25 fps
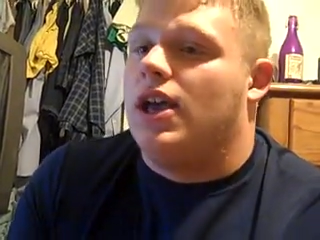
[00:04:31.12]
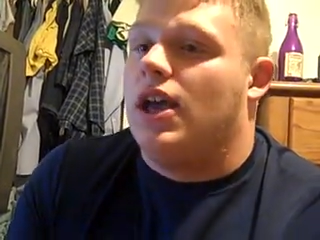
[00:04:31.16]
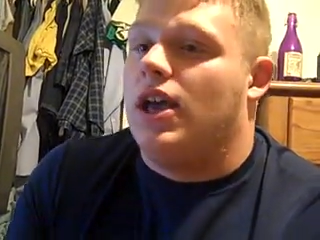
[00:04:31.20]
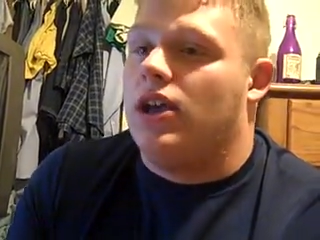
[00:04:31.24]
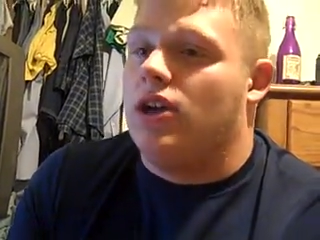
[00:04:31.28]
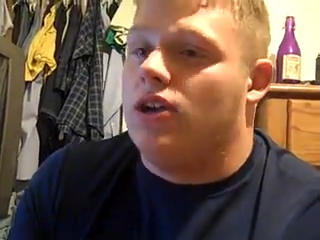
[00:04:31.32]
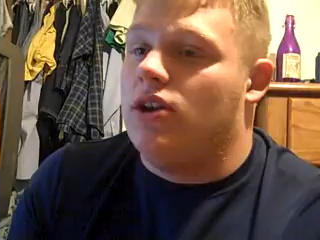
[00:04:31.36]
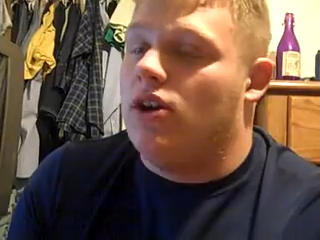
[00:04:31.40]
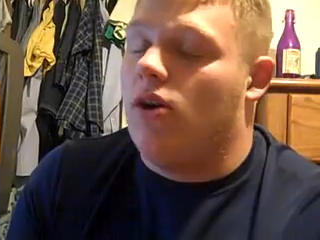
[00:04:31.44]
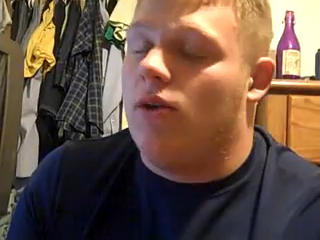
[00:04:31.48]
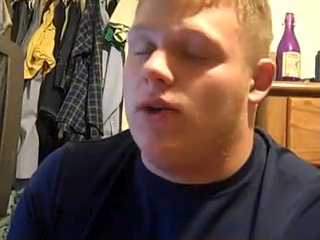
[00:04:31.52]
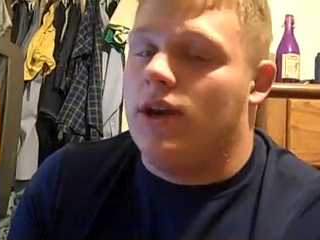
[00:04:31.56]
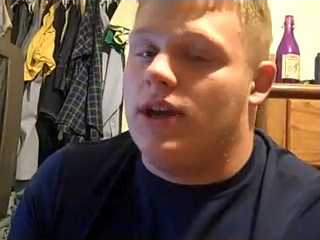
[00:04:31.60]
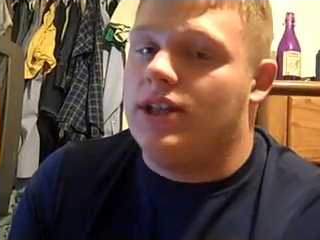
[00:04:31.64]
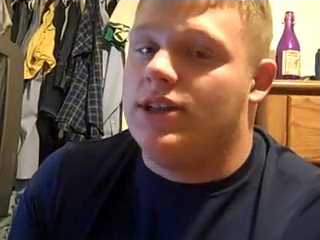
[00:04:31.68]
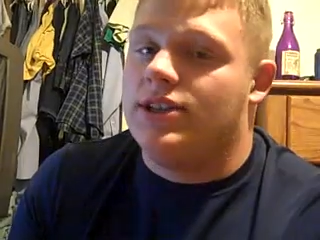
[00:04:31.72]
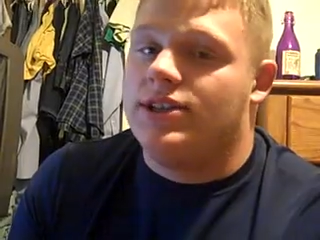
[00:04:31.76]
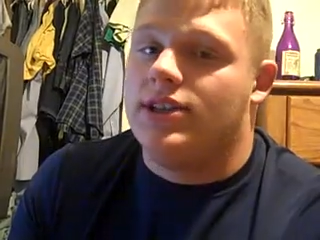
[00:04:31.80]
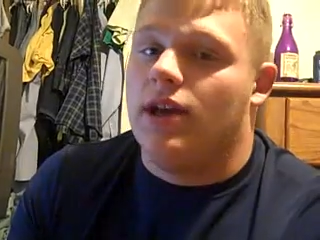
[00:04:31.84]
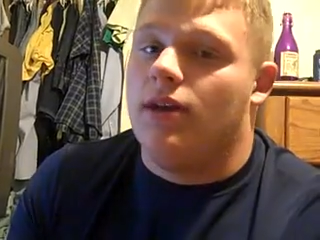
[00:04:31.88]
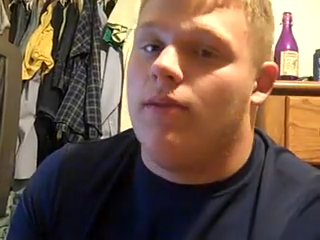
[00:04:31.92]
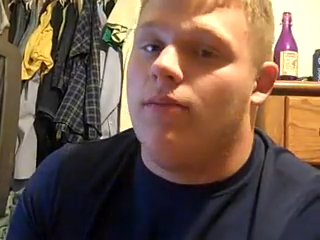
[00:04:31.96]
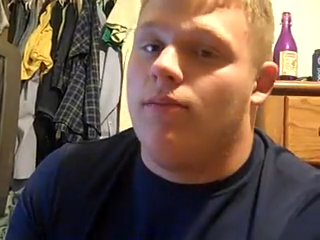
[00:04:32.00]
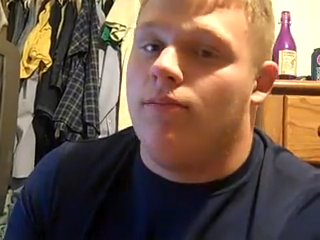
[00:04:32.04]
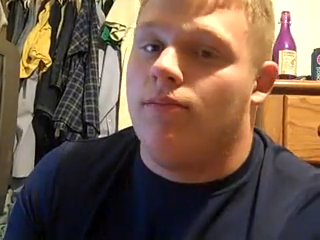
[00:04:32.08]
Eat
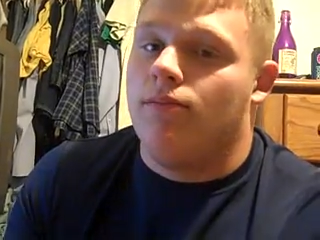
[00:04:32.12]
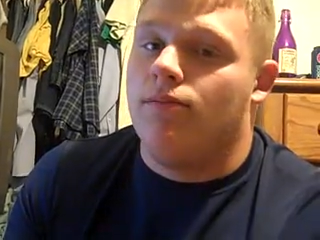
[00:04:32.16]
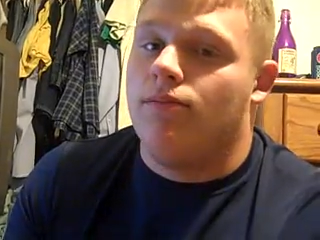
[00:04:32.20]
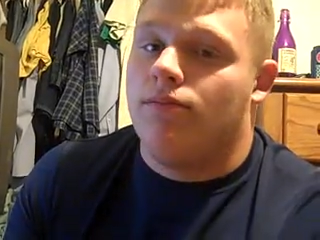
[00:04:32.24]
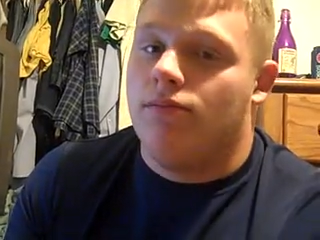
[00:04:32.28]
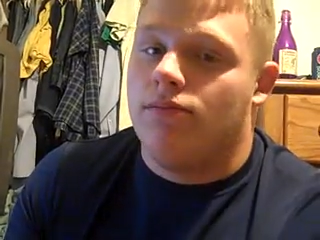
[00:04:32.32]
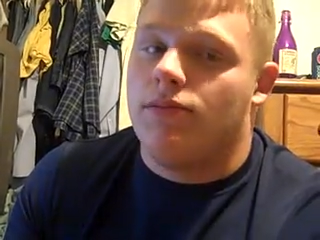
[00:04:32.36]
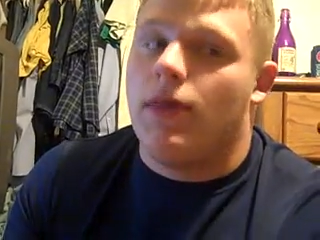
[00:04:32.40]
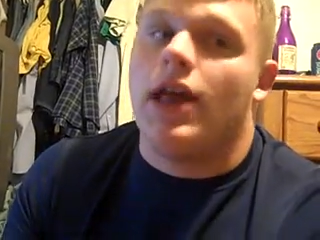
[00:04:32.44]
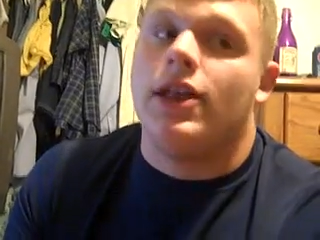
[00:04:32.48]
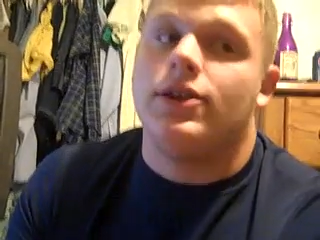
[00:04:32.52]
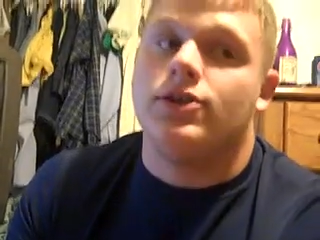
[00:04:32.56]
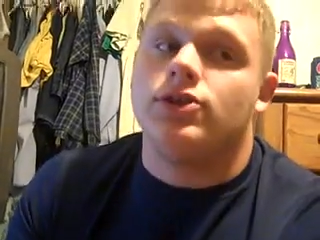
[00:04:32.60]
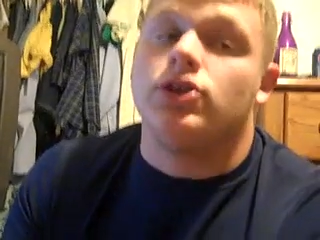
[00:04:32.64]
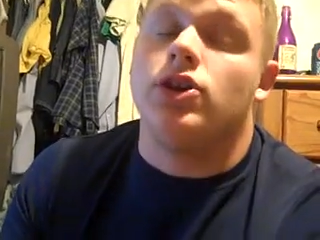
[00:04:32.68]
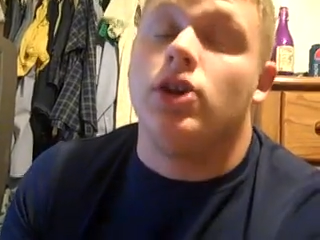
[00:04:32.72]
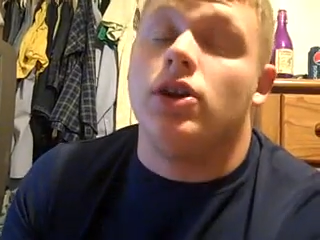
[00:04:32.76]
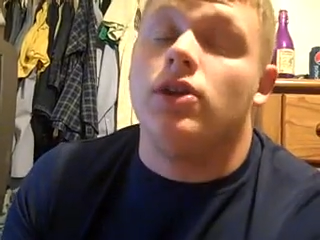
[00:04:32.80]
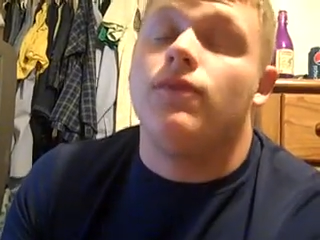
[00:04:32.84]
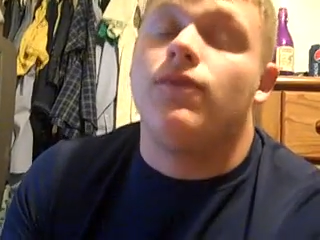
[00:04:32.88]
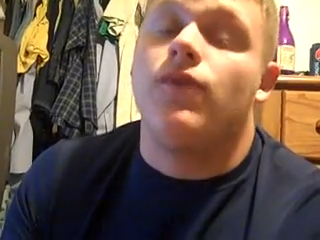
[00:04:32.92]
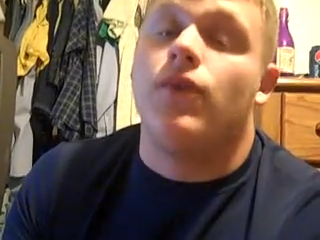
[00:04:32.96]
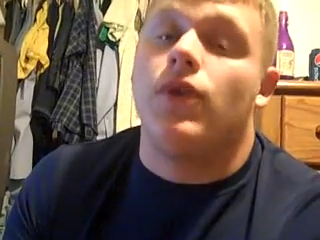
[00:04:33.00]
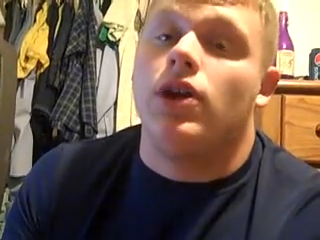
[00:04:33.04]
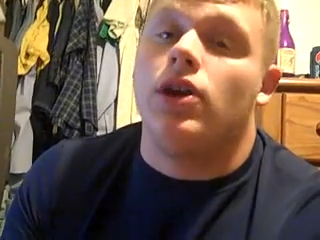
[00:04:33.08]
something that's
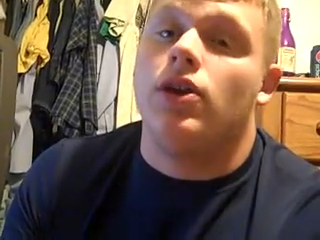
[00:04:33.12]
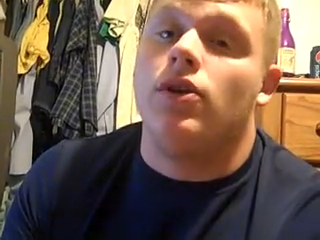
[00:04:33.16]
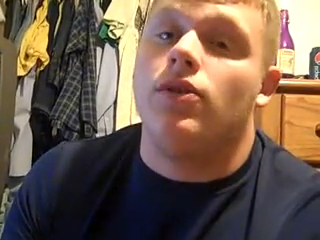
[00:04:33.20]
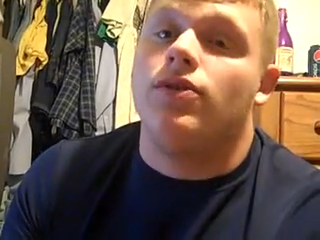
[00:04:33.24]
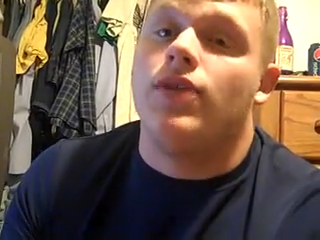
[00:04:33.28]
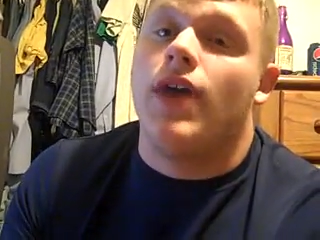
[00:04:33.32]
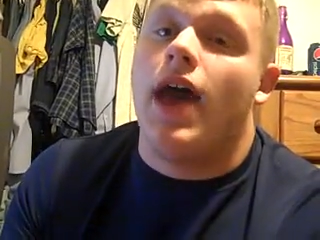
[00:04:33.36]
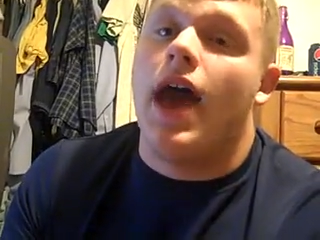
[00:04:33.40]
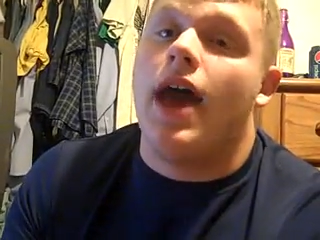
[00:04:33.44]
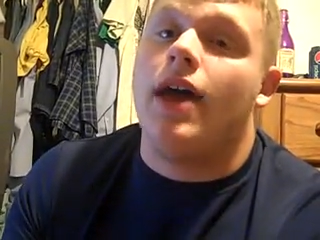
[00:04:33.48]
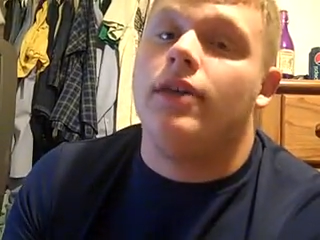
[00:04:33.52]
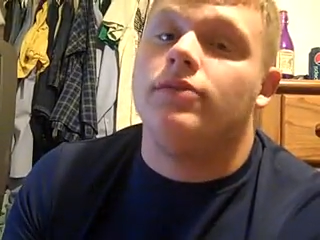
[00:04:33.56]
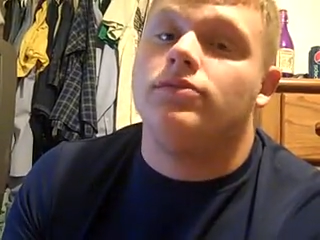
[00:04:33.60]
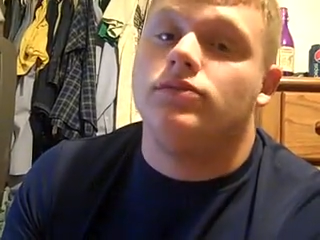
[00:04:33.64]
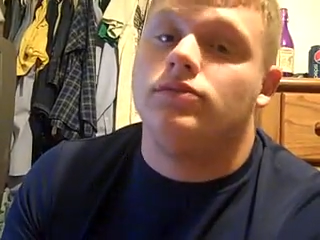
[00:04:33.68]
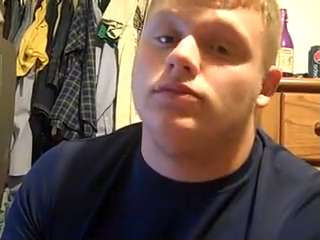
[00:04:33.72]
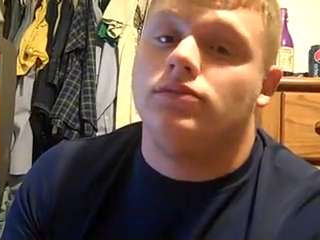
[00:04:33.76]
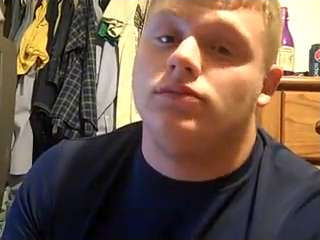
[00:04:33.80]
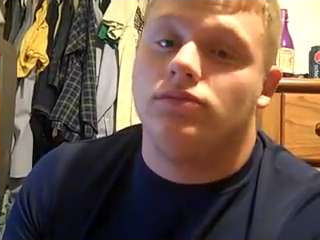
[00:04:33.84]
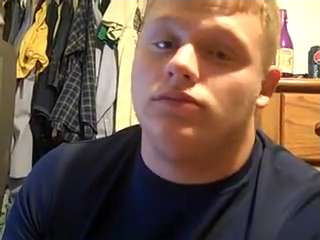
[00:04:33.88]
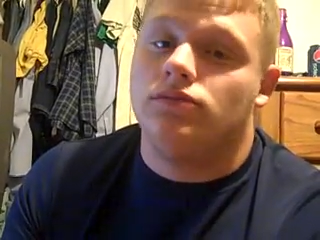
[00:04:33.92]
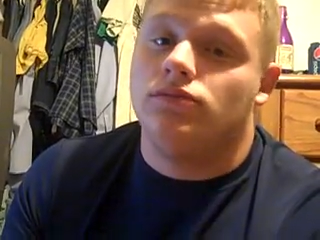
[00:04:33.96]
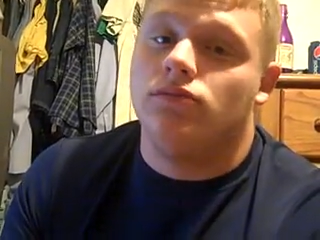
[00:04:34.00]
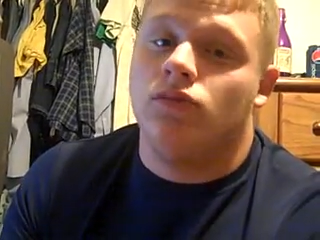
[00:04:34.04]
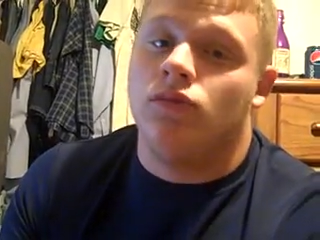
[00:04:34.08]
good for you that
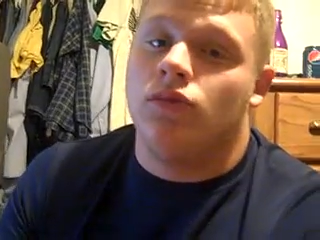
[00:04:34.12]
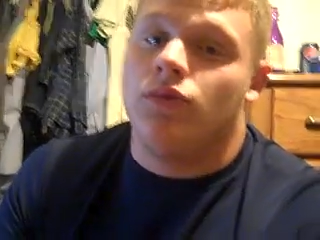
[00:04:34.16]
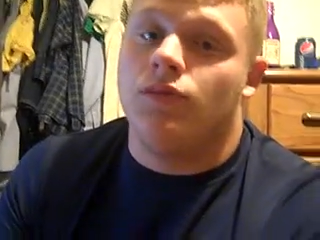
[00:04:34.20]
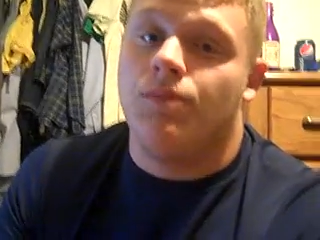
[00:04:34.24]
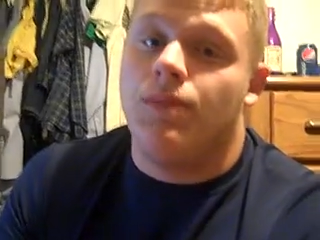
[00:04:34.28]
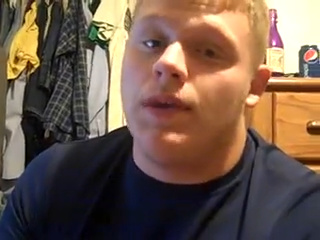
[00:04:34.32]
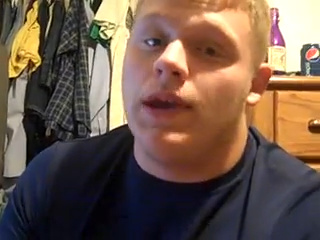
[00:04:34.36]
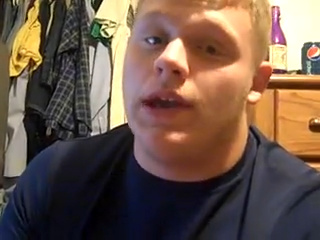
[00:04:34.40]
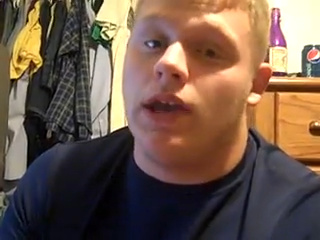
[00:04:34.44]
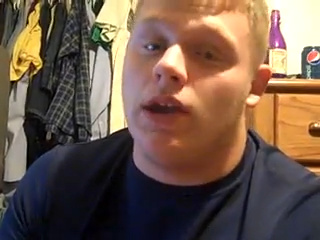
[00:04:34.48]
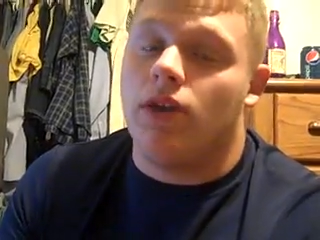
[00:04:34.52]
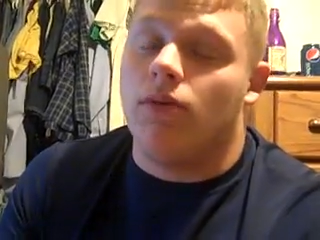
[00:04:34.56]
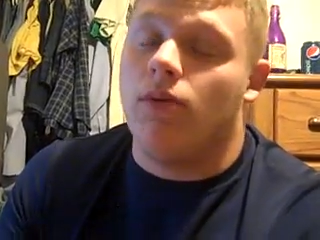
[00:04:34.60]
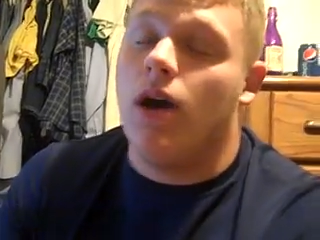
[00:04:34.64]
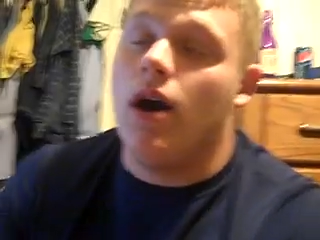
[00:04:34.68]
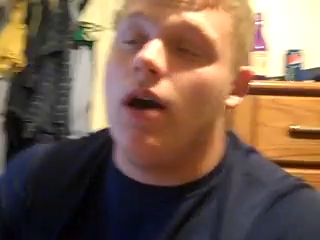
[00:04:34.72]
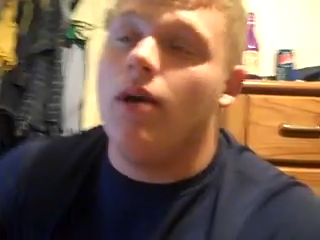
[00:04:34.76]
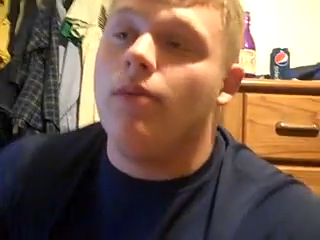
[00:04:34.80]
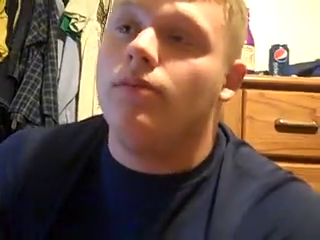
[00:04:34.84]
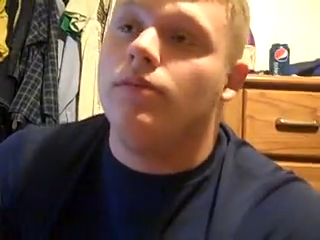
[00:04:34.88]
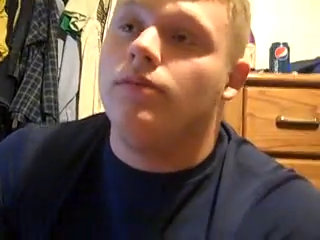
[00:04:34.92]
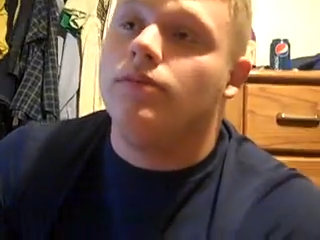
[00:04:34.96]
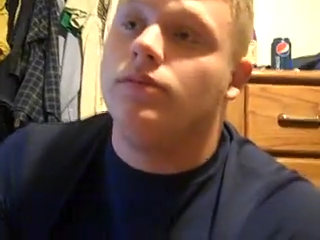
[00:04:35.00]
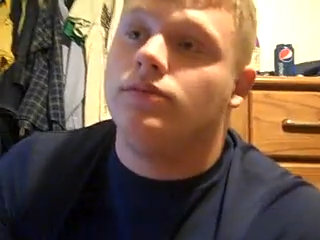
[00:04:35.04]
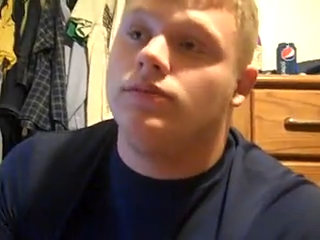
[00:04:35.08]
will pick you
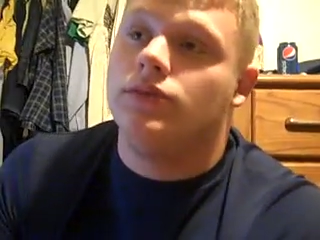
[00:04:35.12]
up.